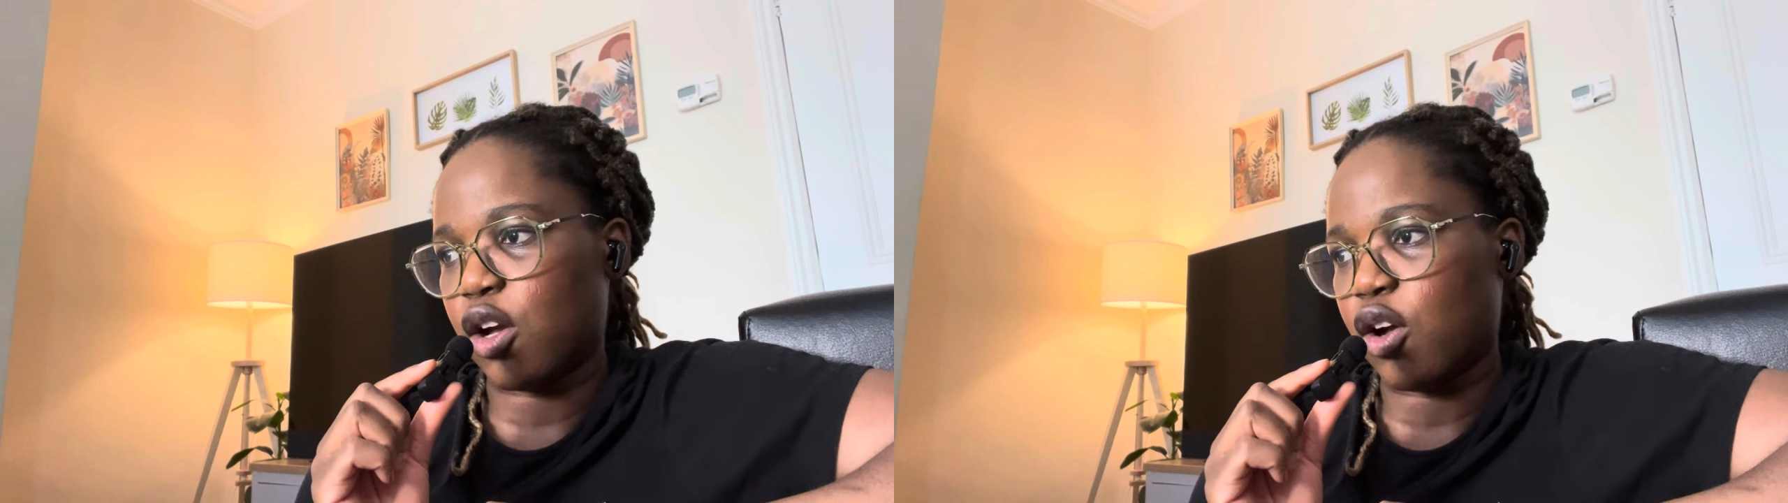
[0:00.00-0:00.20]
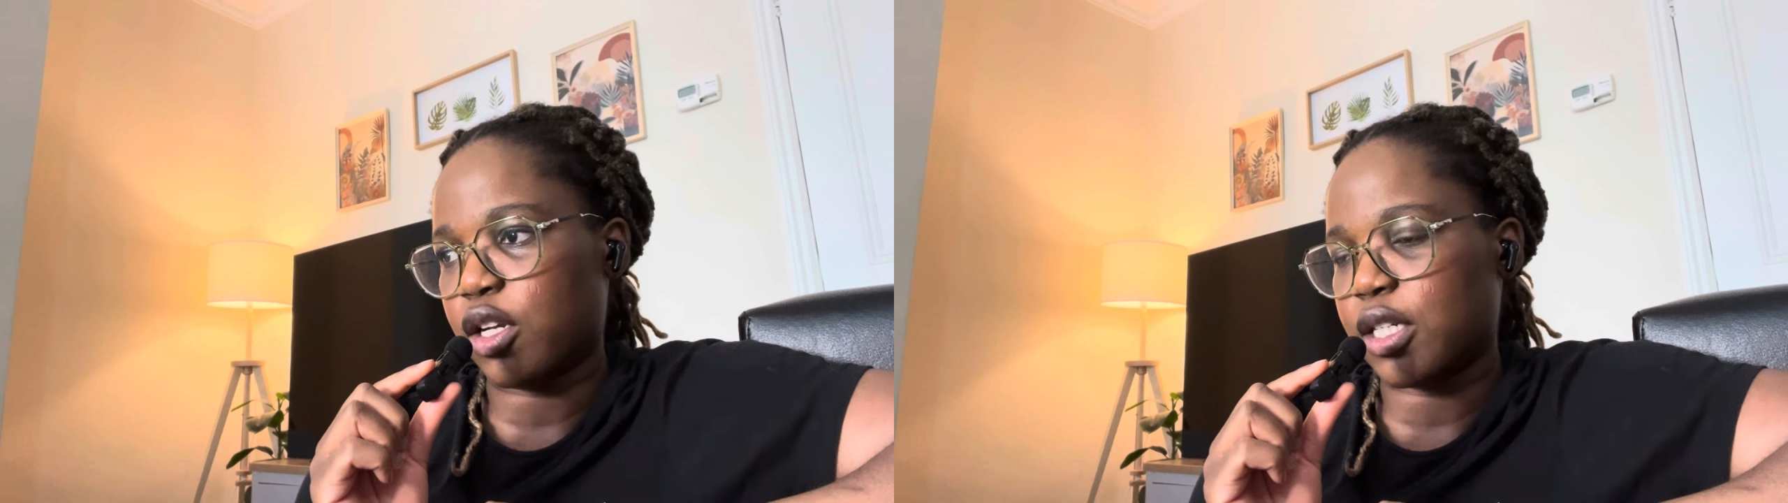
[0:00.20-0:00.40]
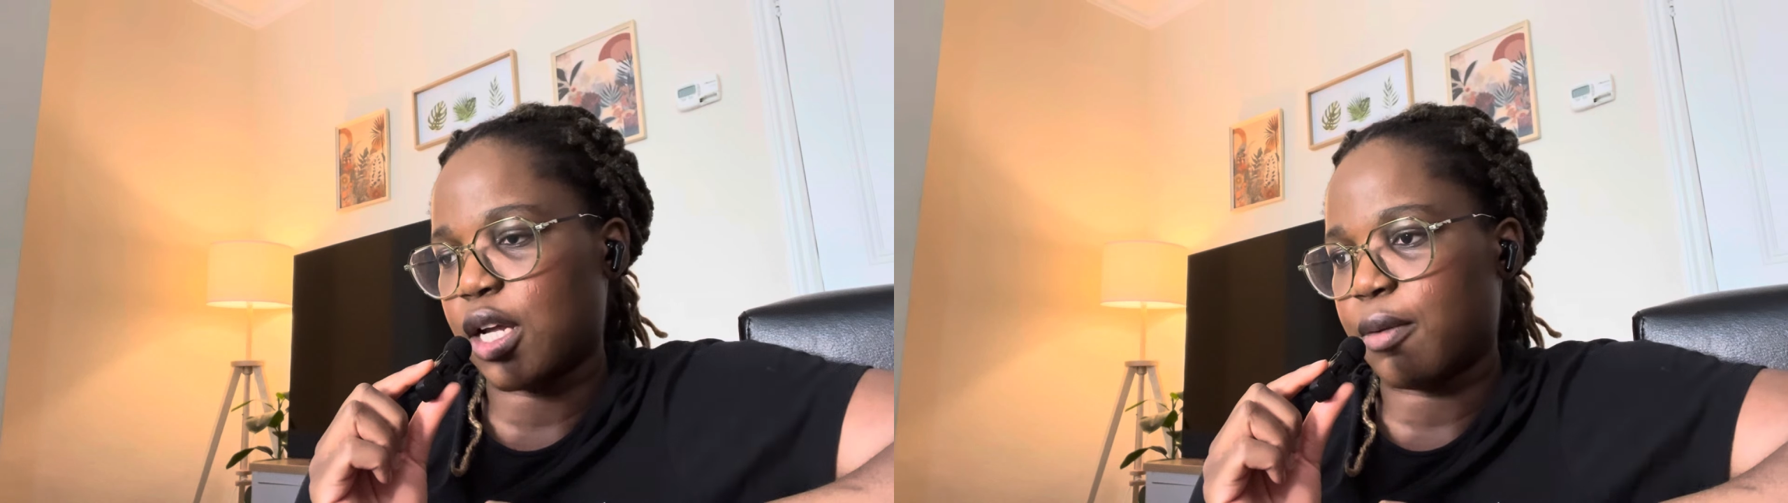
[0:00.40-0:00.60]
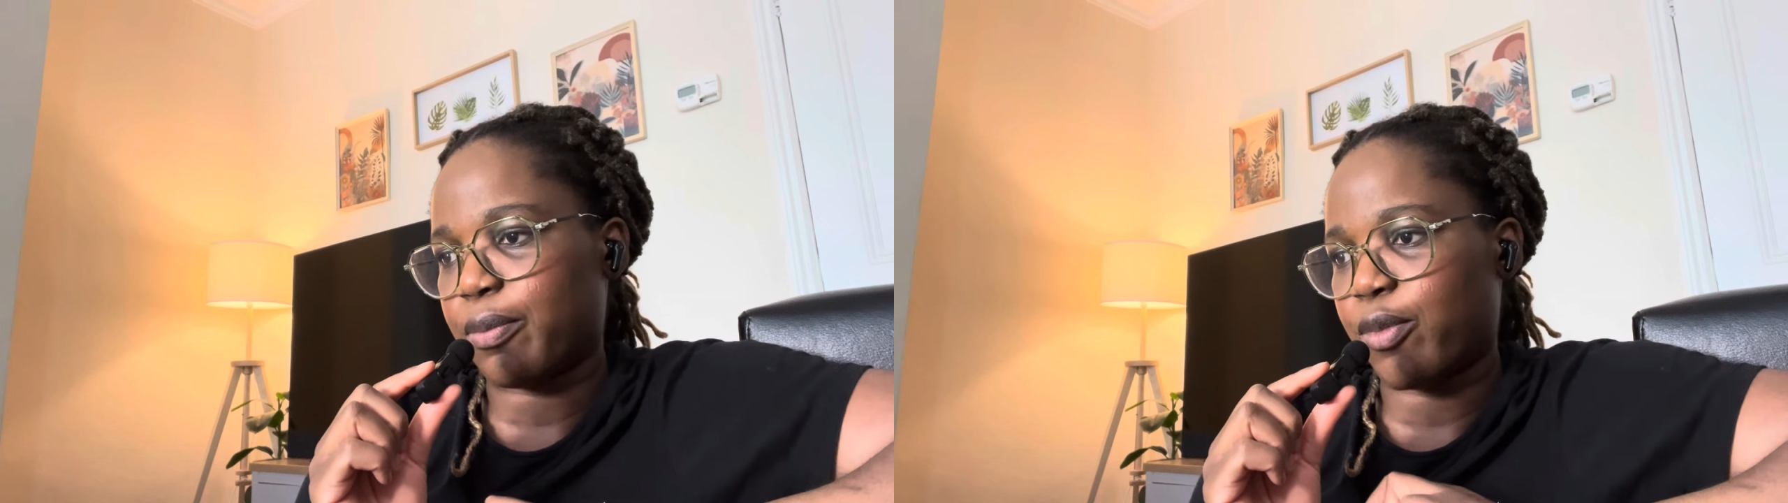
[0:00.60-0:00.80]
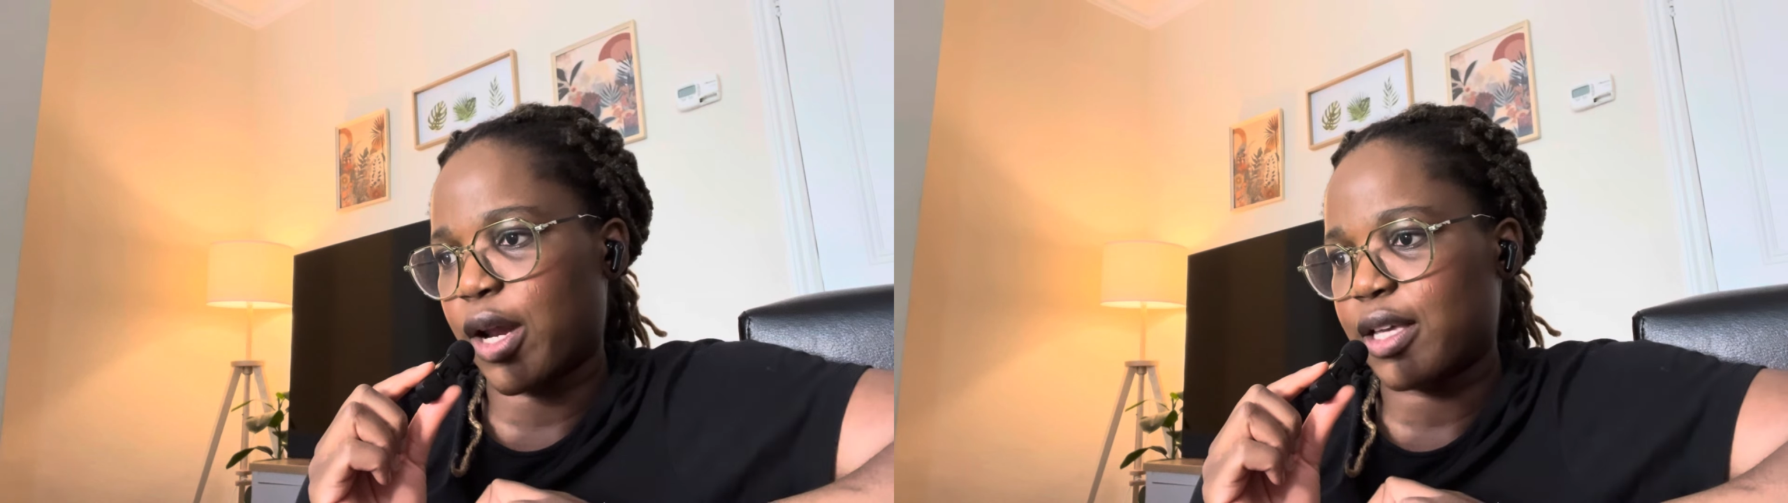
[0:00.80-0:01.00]
on
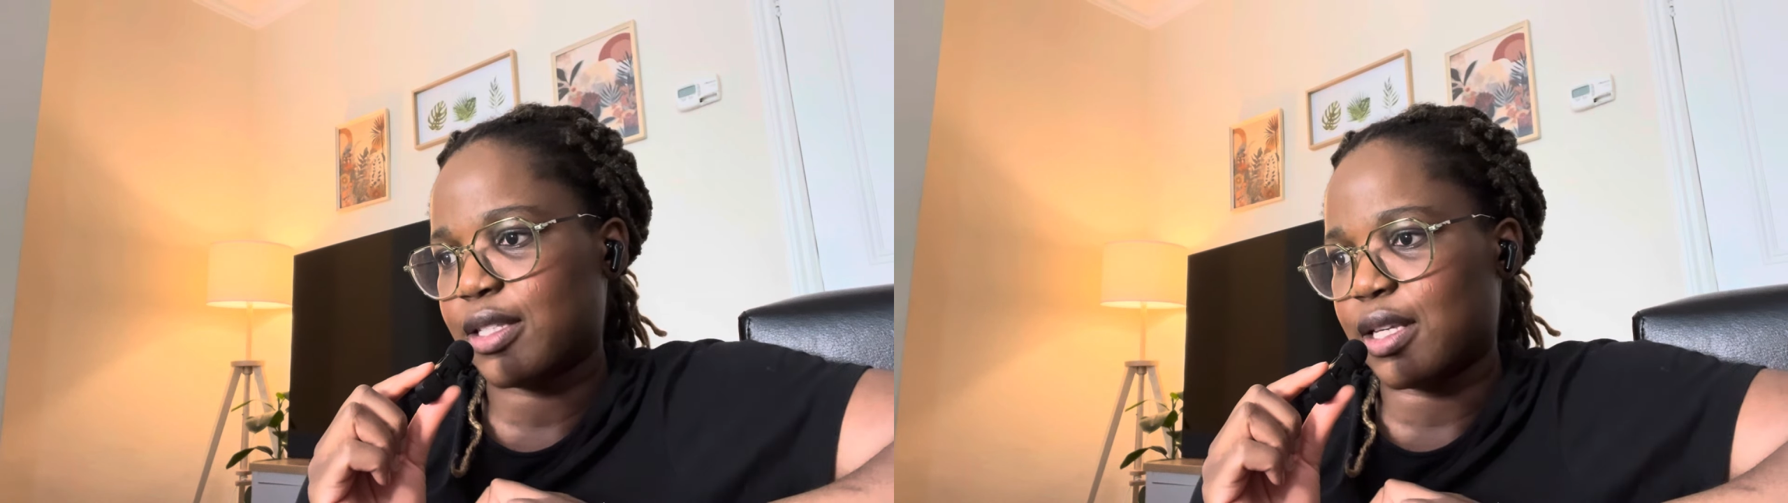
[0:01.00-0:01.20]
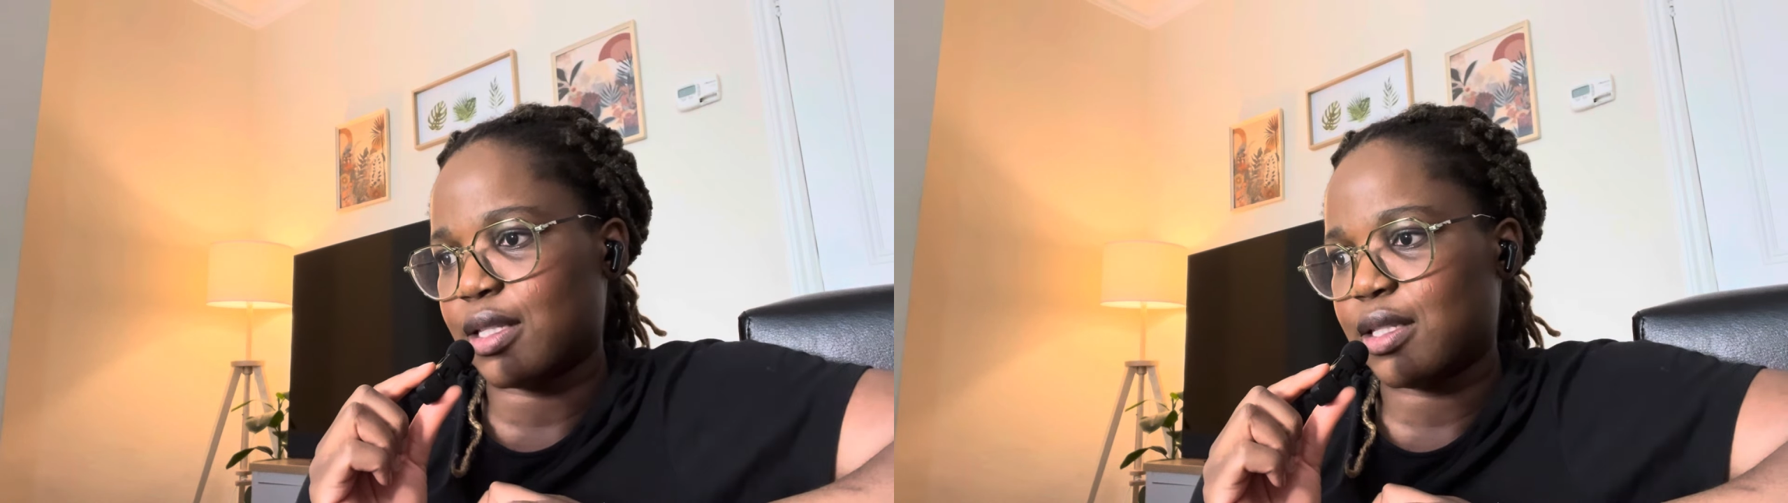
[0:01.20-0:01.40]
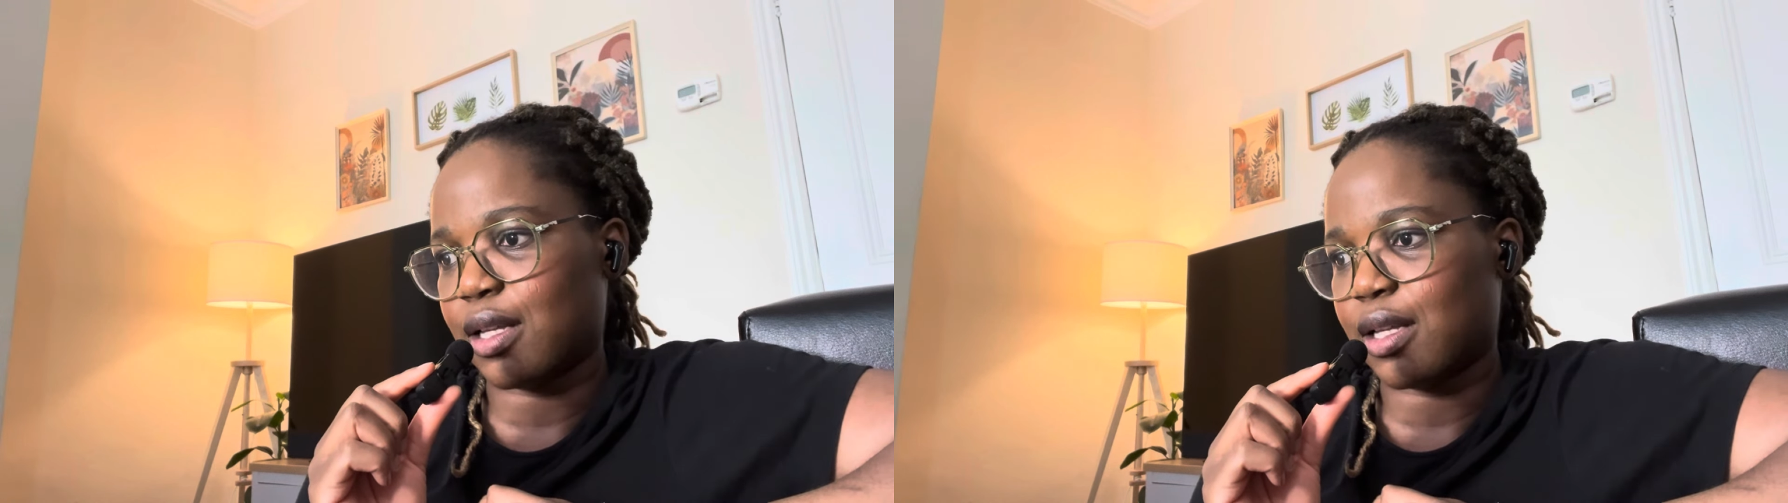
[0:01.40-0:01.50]
Brexit.